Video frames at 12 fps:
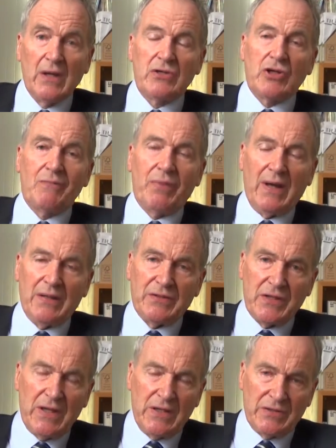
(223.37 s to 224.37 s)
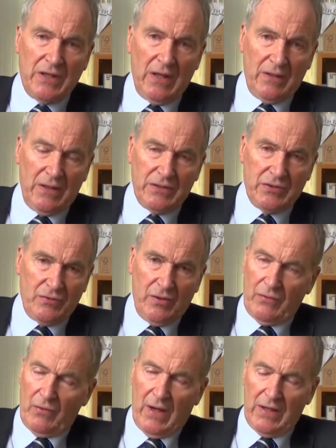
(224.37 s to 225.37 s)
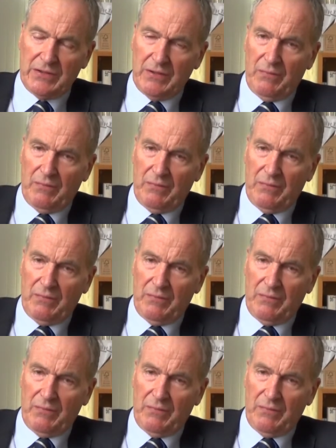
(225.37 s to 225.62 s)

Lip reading: chimpanzees get this rise